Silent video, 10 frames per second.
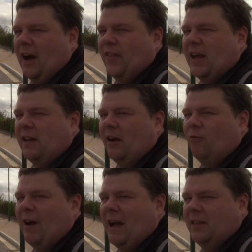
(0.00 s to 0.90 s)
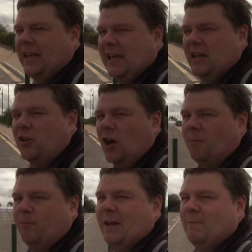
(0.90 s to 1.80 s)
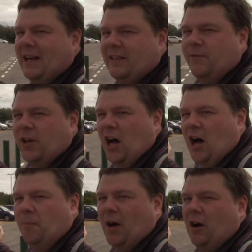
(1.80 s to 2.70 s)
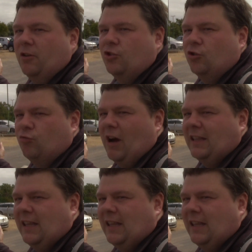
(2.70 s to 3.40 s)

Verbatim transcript: And then around here you've got a big massive car park just right